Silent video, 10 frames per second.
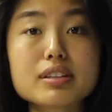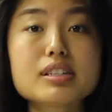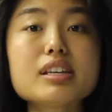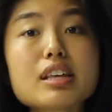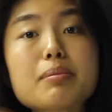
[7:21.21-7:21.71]
the
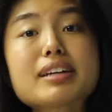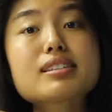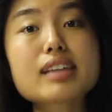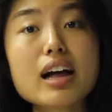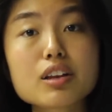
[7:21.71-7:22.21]
teeth in my
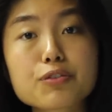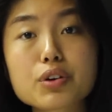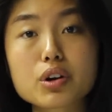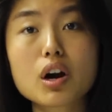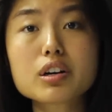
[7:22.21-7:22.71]
salad
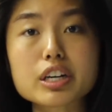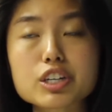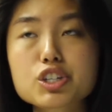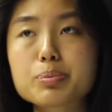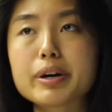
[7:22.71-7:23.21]
for a
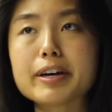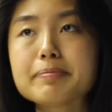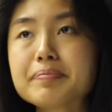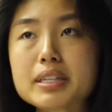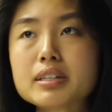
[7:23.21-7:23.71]
garnish, but